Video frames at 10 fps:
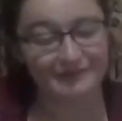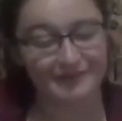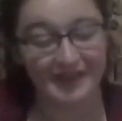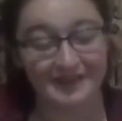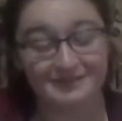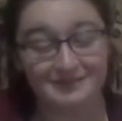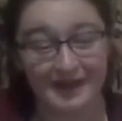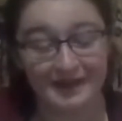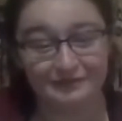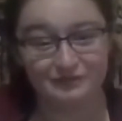a
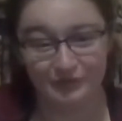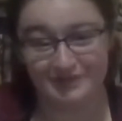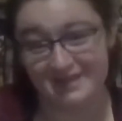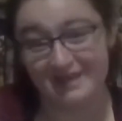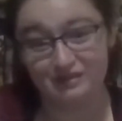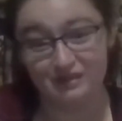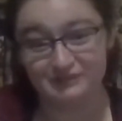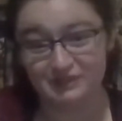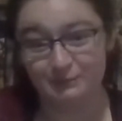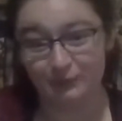lot of toys. I love
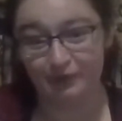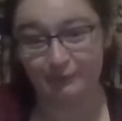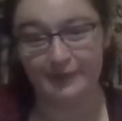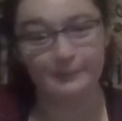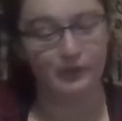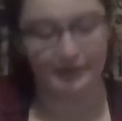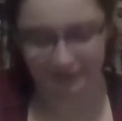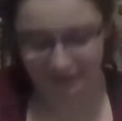to spoil my boy.